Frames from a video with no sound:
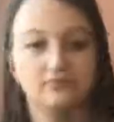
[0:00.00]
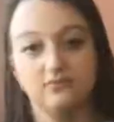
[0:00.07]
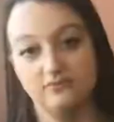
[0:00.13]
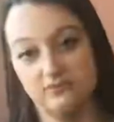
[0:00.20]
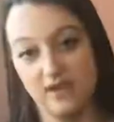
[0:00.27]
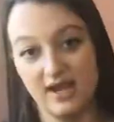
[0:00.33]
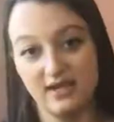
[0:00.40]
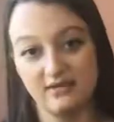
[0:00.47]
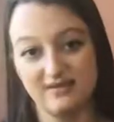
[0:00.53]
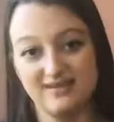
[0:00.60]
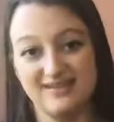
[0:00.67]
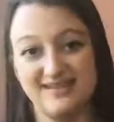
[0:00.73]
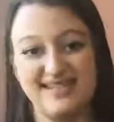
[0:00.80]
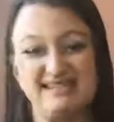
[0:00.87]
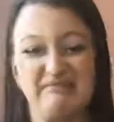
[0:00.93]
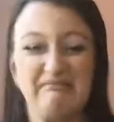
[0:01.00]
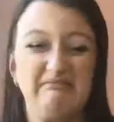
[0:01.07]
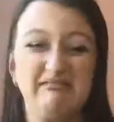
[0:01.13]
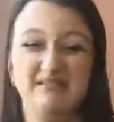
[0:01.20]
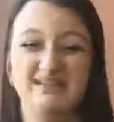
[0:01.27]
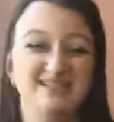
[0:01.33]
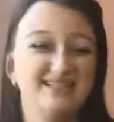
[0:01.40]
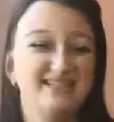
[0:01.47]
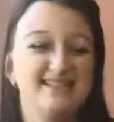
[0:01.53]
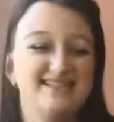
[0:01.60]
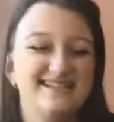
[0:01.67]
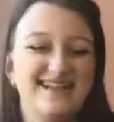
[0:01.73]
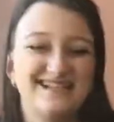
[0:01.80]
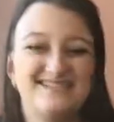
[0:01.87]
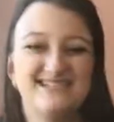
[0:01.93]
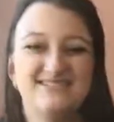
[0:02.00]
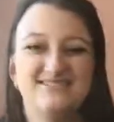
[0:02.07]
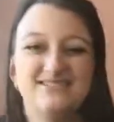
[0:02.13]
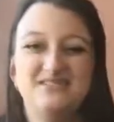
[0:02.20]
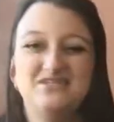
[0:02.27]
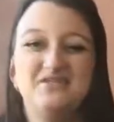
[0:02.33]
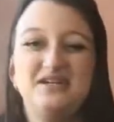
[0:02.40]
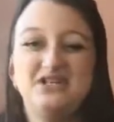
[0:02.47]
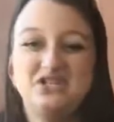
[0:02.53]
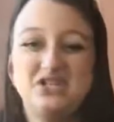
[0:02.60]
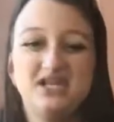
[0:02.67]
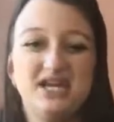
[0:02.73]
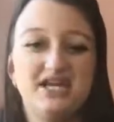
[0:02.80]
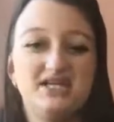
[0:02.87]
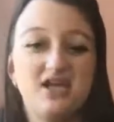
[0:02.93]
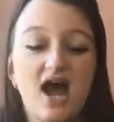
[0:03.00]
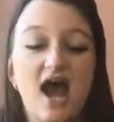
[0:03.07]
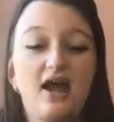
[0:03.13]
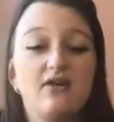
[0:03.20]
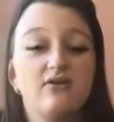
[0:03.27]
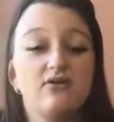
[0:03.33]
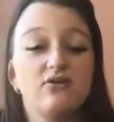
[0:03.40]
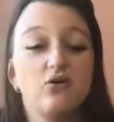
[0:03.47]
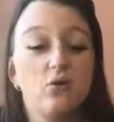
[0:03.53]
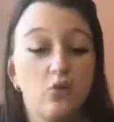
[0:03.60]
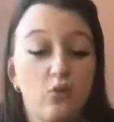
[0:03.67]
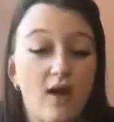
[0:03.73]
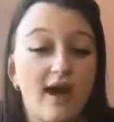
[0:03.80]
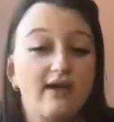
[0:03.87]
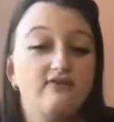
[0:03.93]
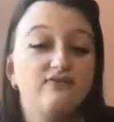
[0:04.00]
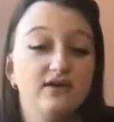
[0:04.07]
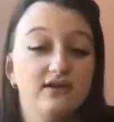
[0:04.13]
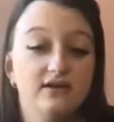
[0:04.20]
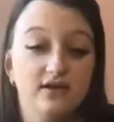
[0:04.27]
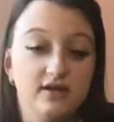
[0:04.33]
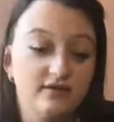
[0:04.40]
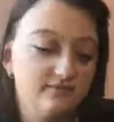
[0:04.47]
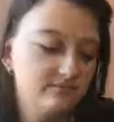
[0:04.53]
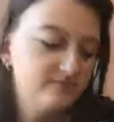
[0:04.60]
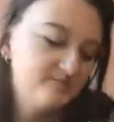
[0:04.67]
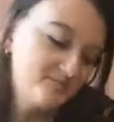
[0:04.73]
right? This sounds screechy and not quite very good.